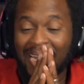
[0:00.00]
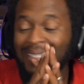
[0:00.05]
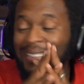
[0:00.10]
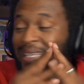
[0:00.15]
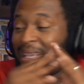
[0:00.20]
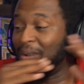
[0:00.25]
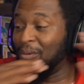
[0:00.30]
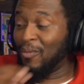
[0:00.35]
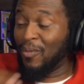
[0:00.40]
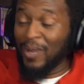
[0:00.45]

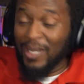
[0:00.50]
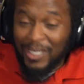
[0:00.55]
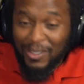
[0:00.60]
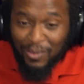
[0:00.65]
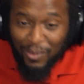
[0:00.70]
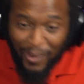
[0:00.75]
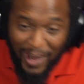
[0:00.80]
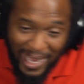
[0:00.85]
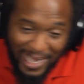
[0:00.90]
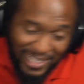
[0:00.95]
said, which
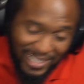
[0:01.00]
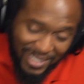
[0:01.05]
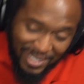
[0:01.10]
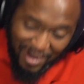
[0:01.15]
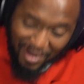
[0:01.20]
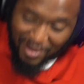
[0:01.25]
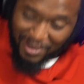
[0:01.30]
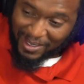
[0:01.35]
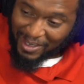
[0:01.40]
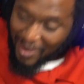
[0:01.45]
red
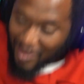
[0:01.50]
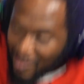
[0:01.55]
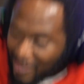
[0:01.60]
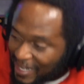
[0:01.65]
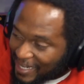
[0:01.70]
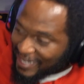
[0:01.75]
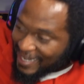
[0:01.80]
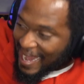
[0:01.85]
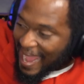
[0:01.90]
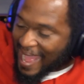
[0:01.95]
shirt
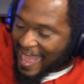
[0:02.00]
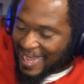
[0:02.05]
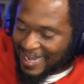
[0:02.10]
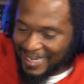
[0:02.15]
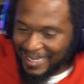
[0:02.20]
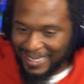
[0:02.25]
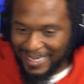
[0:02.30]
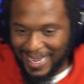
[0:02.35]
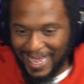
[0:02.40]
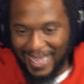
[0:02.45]
gonna die
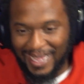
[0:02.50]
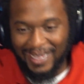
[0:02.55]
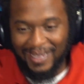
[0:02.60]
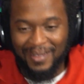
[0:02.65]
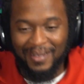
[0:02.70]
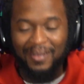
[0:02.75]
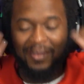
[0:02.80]
today?